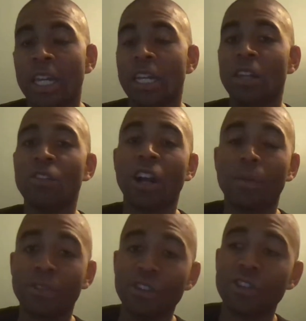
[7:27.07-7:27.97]

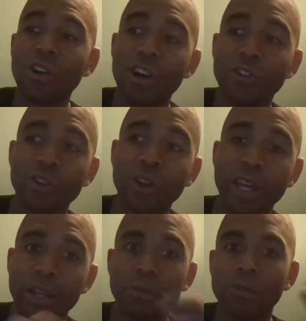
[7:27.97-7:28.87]
dishonorable discharge and you're
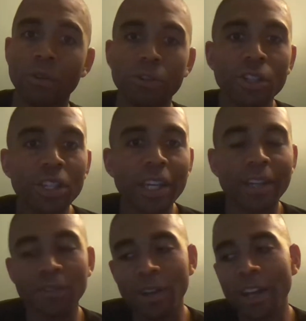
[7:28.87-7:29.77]
like, well,
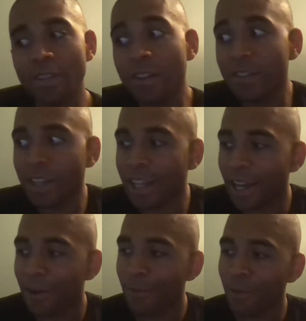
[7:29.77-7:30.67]
shit. So I decided to stick it out.